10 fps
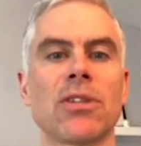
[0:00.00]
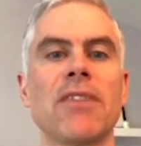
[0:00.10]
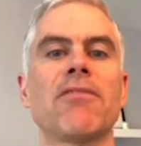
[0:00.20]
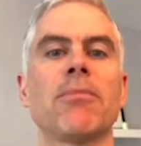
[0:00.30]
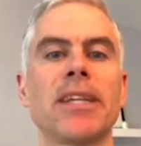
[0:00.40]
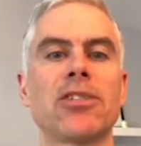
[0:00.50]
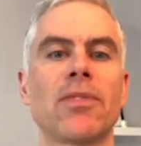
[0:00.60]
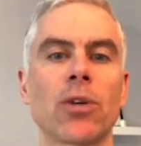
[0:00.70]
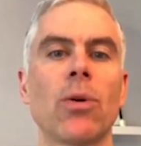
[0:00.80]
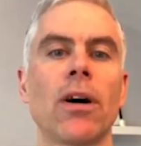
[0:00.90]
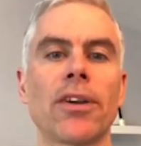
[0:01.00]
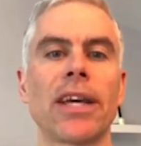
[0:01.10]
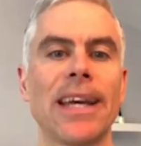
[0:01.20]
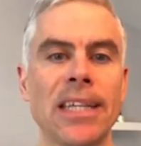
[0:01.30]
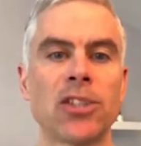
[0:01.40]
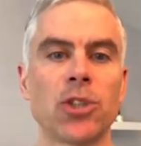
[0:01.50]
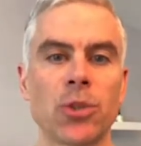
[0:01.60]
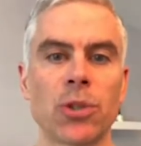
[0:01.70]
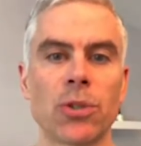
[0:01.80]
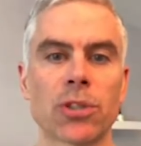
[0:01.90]
the information required in due
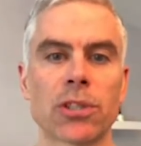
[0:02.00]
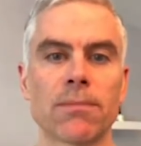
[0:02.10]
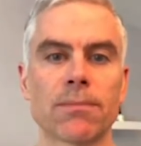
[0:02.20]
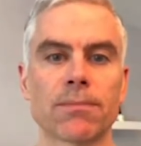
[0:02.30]
course.